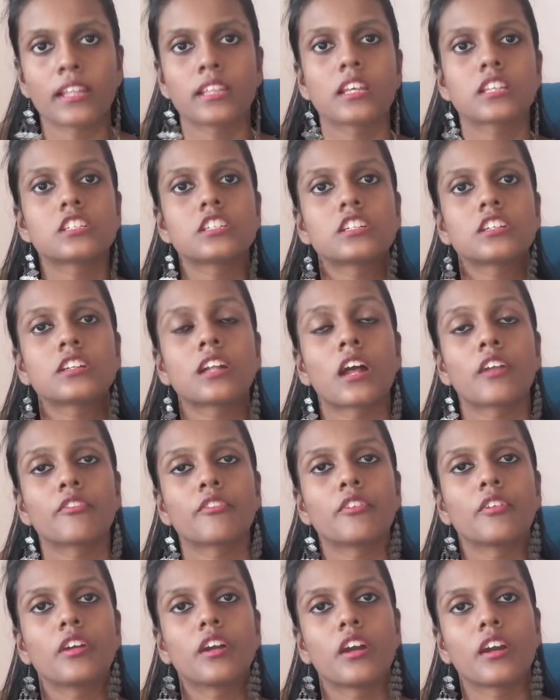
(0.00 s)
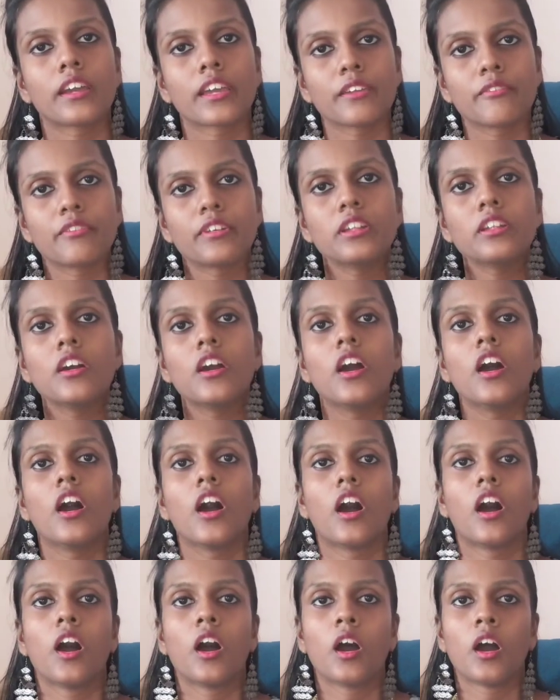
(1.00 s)
and the children are given
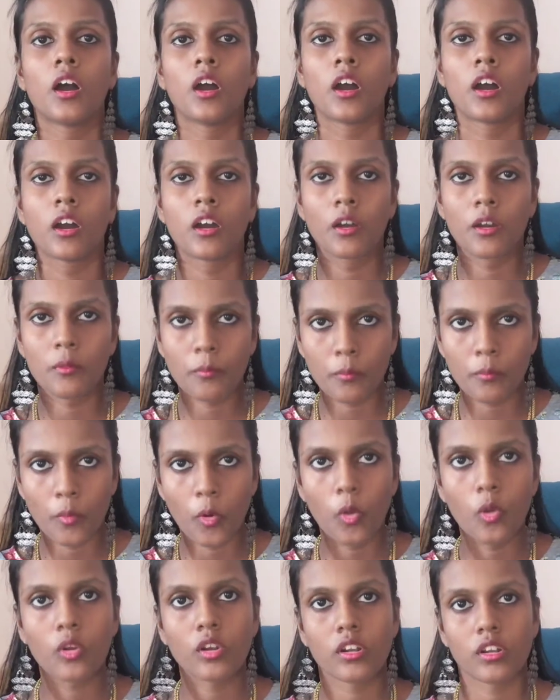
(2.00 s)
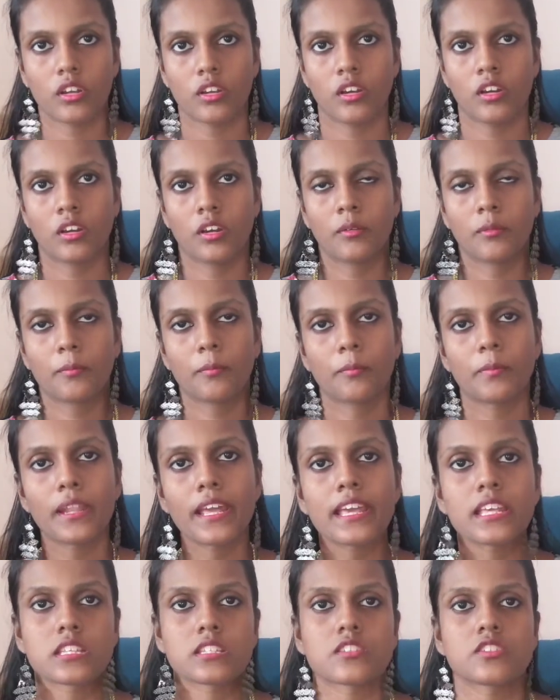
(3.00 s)
more
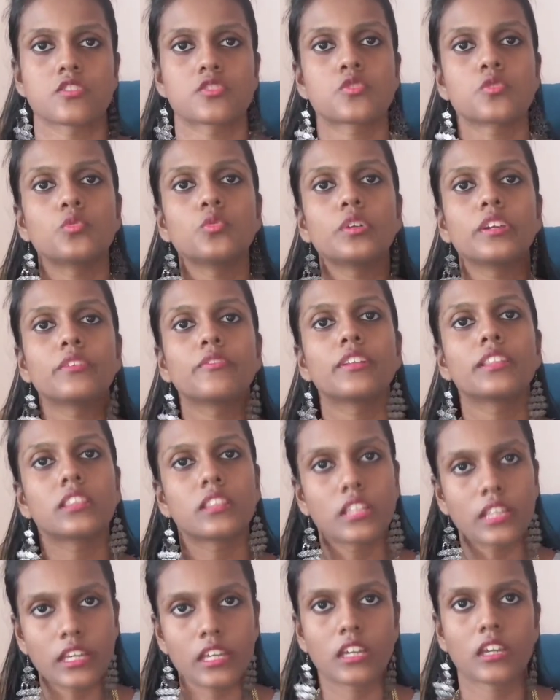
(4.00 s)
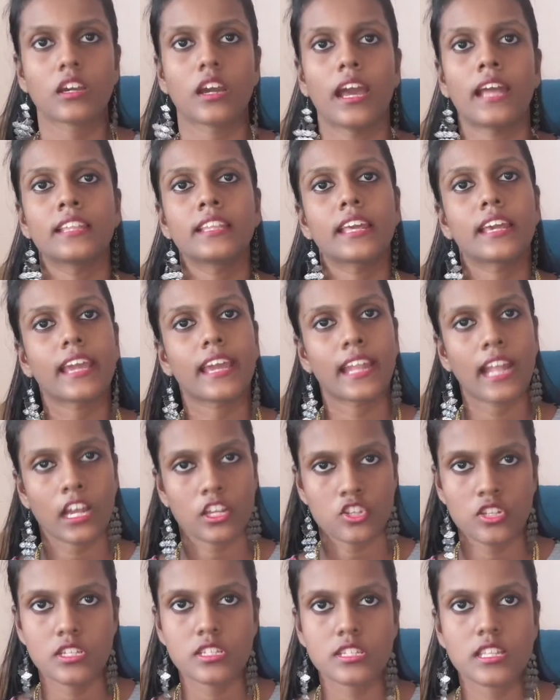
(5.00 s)
place to even think, and they can
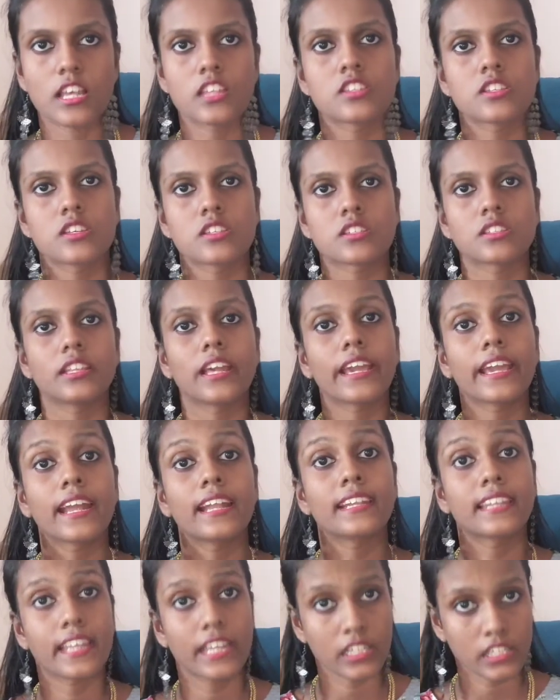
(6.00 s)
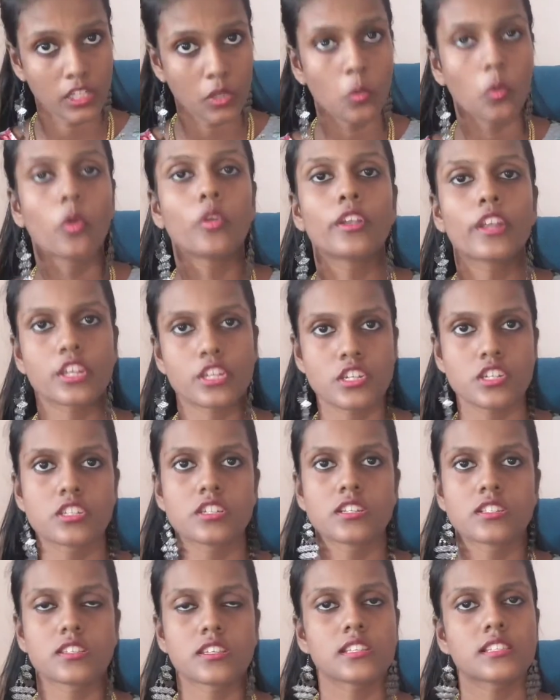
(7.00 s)
actually suggest, they can take their own
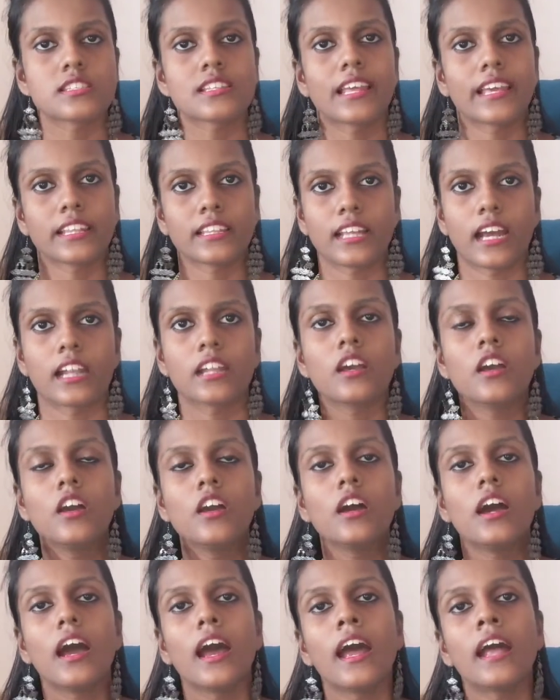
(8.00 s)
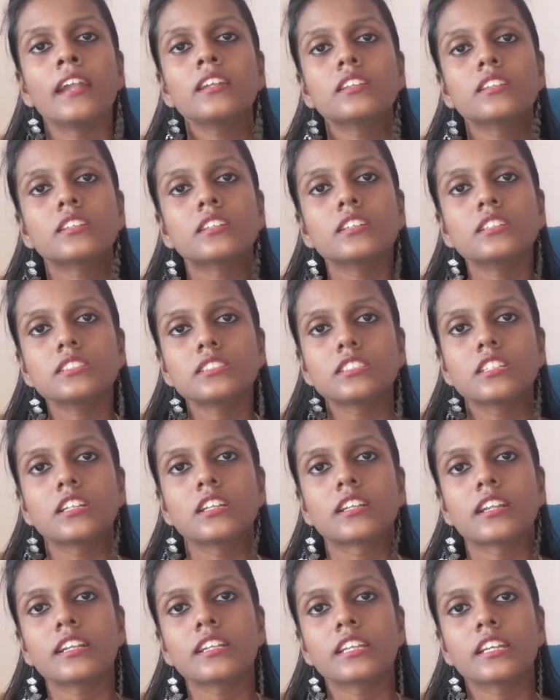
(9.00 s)
decisions. It's like that. And these
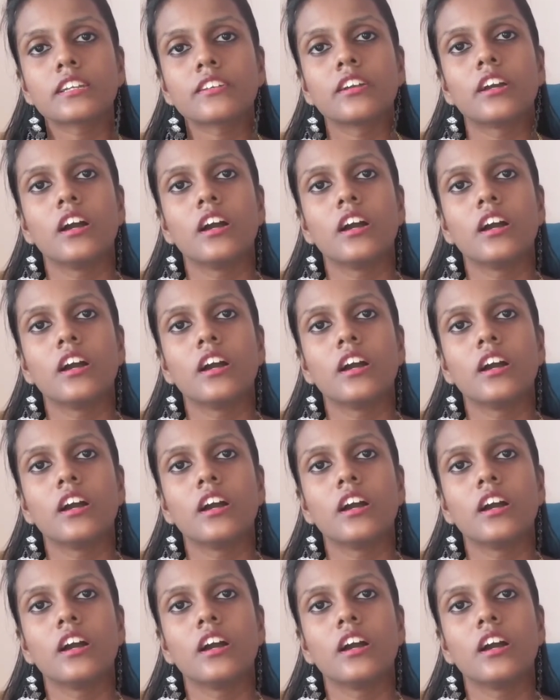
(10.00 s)
children